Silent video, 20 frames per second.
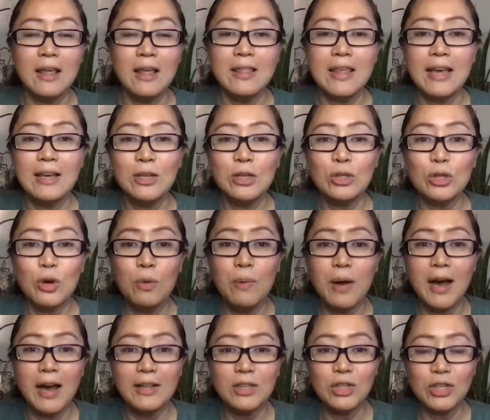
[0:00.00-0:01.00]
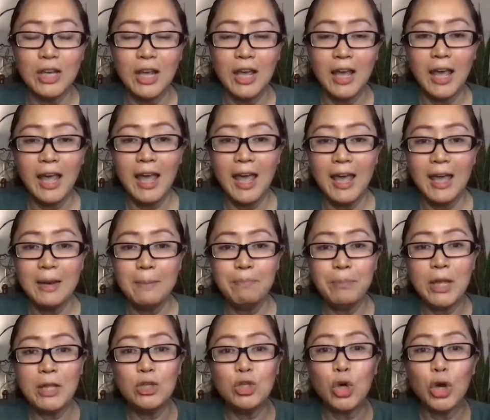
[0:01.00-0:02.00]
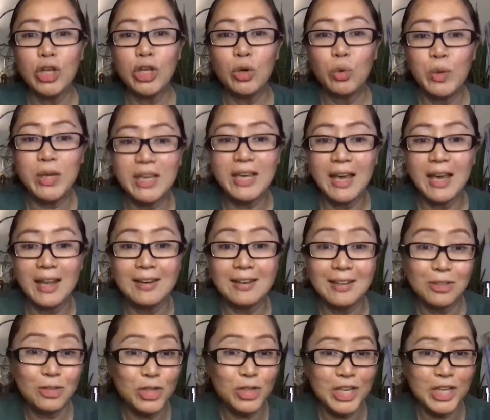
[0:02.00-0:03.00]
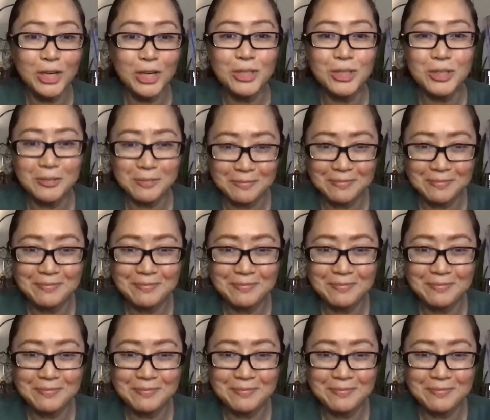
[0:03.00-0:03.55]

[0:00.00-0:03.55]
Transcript: Thank you so much, and enjoy your weekend. Cheers.